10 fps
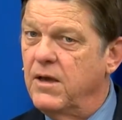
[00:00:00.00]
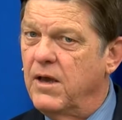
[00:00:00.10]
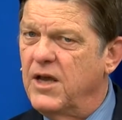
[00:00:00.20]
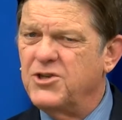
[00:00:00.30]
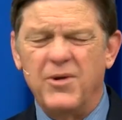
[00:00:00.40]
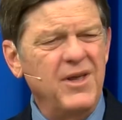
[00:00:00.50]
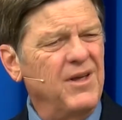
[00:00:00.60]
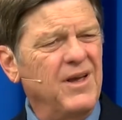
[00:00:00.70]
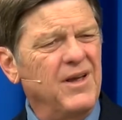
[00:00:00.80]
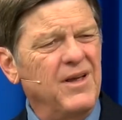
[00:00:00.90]
And so
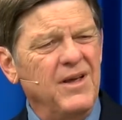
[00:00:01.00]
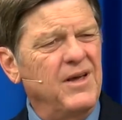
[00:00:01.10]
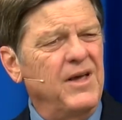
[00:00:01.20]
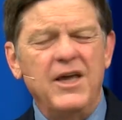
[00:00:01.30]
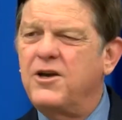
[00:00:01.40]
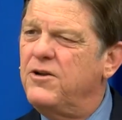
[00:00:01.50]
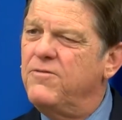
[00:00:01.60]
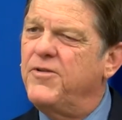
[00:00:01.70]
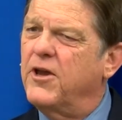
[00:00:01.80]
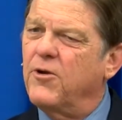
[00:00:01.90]
he
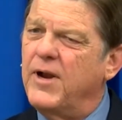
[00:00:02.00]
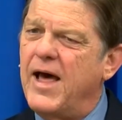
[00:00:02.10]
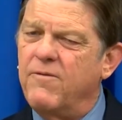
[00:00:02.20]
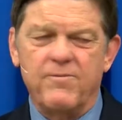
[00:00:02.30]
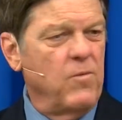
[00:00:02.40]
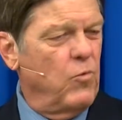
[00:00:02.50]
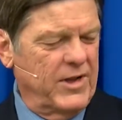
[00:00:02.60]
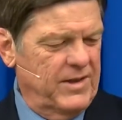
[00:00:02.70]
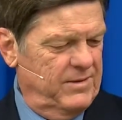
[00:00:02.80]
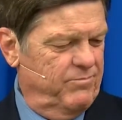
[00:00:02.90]
couldn't figure it out from
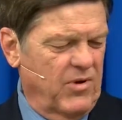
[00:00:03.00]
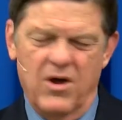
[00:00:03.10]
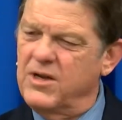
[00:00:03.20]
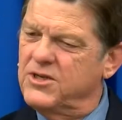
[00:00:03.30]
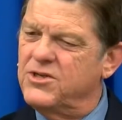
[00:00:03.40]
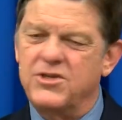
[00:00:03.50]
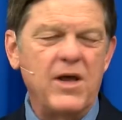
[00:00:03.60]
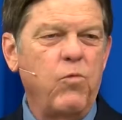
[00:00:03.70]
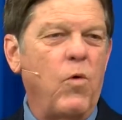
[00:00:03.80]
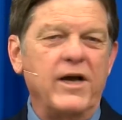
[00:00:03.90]
what Paul had
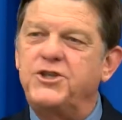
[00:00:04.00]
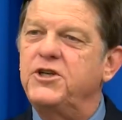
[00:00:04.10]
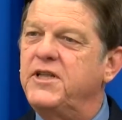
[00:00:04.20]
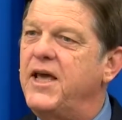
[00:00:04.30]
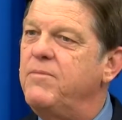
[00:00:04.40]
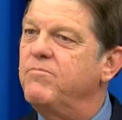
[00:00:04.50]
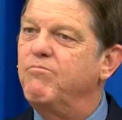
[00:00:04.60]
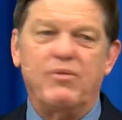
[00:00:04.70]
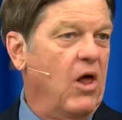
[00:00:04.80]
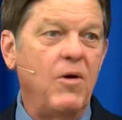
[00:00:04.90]
said. Why should they
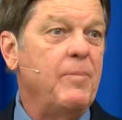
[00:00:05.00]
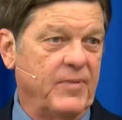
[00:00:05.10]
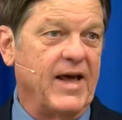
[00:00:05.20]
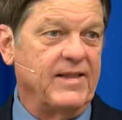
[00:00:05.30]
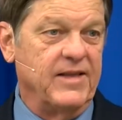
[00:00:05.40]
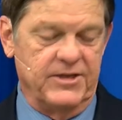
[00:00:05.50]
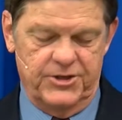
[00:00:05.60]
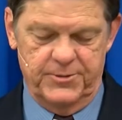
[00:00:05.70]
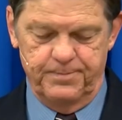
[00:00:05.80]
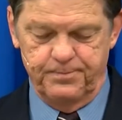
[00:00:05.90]
blow up like
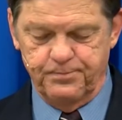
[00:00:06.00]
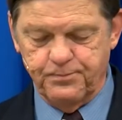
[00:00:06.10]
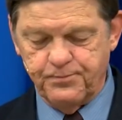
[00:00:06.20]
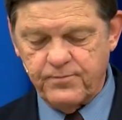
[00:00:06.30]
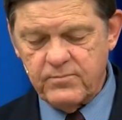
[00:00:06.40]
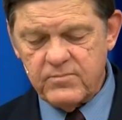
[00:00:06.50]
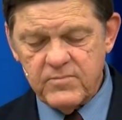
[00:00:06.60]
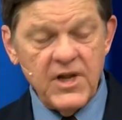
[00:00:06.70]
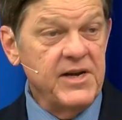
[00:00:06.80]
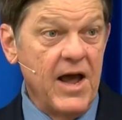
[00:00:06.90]
this?
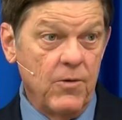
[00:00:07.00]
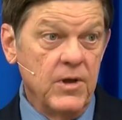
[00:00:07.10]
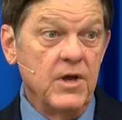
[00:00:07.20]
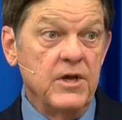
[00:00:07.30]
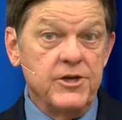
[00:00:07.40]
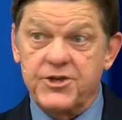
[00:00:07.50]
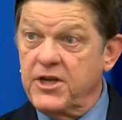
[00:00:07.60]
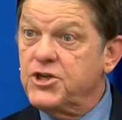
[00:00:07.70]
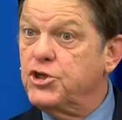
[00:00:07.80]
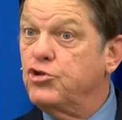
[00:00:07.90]
Now,
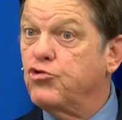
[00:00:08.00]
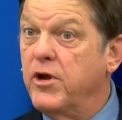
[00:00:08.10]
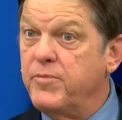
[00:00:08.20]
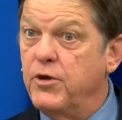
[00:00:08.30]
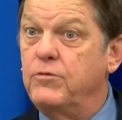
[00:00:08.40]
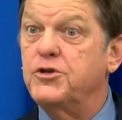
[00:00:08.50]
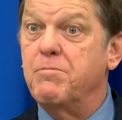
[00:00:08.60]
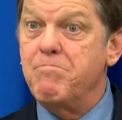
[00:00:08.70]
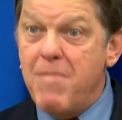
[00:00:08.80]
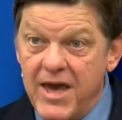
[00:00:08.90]
since the tribune's
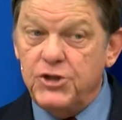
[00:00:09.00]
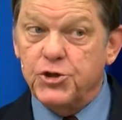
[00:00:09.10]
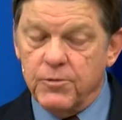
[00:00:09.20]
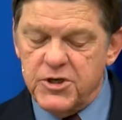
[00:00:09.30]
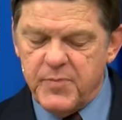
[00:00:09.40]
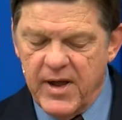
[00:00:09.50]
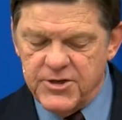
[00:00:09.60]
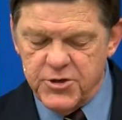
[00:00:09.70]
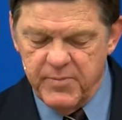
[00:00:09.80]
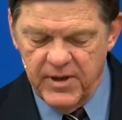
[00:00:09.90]
major
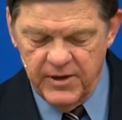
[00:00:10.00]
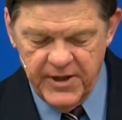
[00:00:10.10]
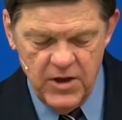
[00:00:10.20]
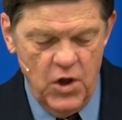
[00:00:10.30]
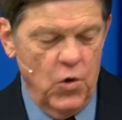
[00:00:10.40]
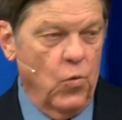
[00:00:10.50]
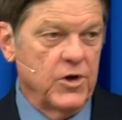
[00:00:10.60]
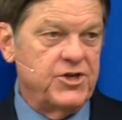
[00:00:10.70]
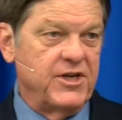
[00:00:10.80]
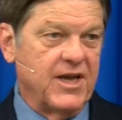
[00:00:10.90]
responsibility
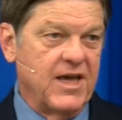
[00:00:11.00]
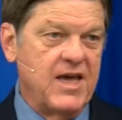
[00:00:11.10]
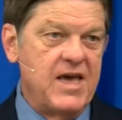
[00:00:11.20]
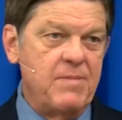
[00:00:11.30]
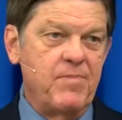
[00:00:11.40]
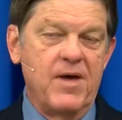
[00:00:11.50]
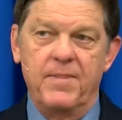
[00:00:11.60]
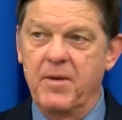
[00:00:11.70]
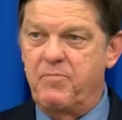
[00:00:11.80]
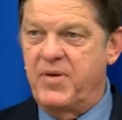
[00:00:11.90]
was to keep
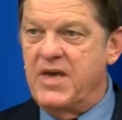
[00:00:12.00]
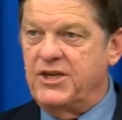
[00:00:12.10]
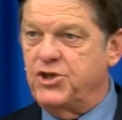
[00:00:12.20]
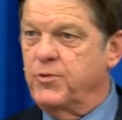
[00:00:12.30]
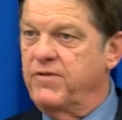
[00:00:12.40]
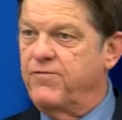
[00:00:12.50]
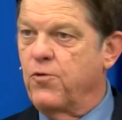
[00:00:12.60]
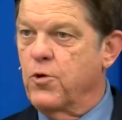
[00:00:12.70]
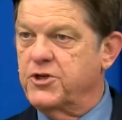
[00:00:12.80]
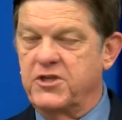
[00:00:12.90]
the peace, to
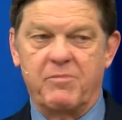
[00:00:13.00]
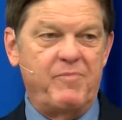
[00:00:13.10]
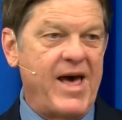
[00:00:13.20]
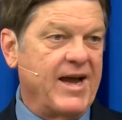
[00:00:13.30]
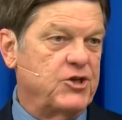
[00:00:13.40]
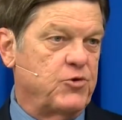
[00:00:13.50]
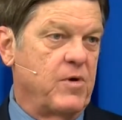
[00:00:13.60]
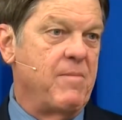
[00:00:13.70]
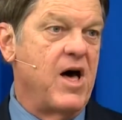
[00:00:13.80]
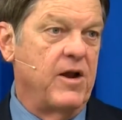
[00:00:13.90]
enforce the Pax
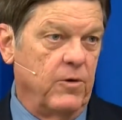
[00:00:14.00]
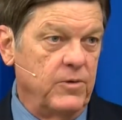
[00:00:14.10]
Romana,